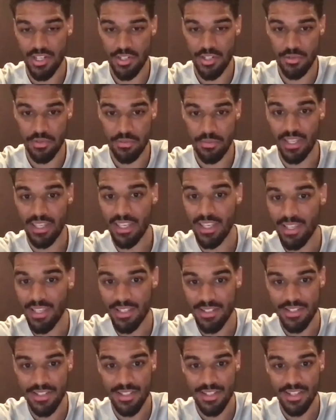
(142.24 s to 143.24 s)
with my
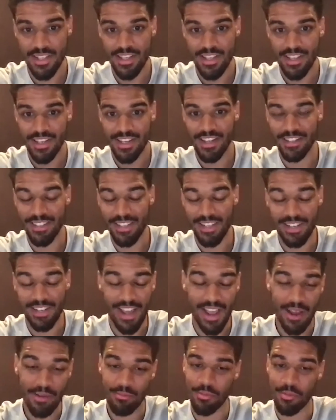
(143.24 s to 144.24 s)
kids. And then
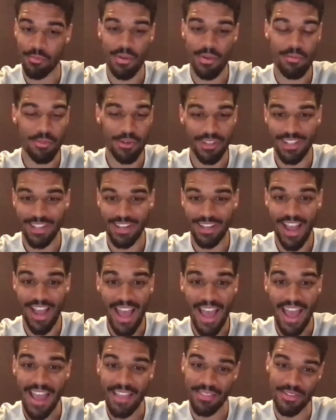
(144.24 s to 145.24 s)
I'm remembering like I
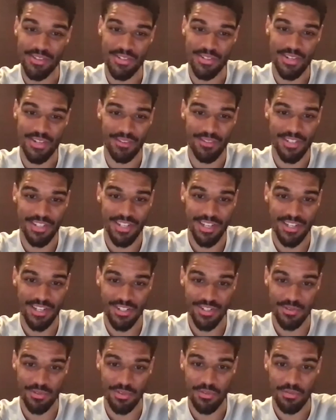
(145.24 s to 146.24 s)
had those
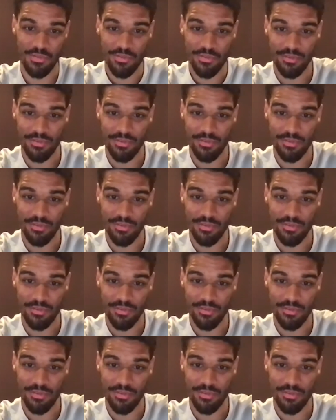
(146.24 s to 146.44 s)
conversations with